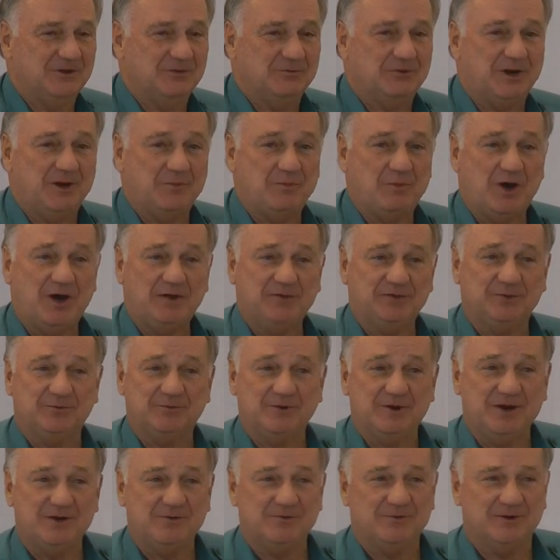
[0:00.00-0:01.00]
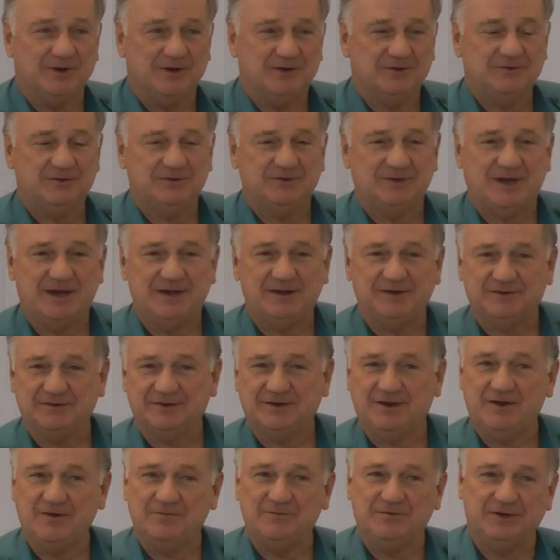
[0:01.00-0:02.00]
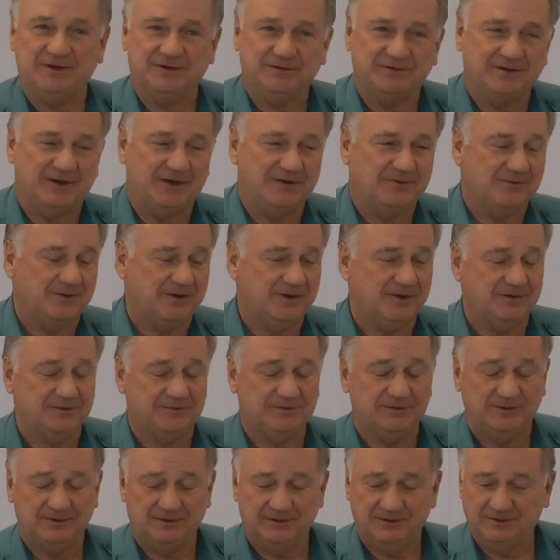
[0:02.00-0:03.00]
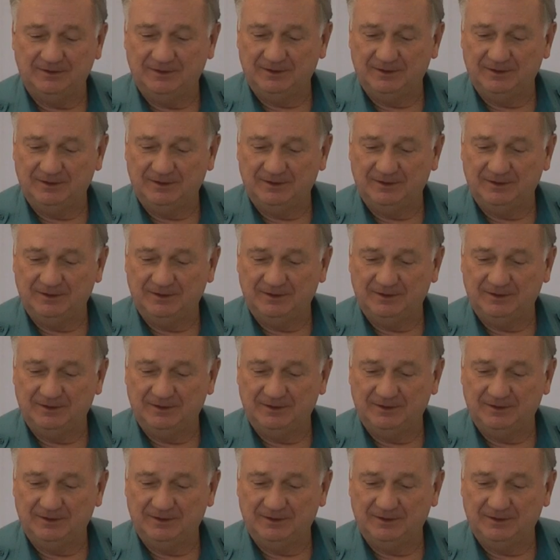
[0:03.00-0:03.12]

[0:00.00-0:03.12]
When I bought the railroads, I discovered as I rode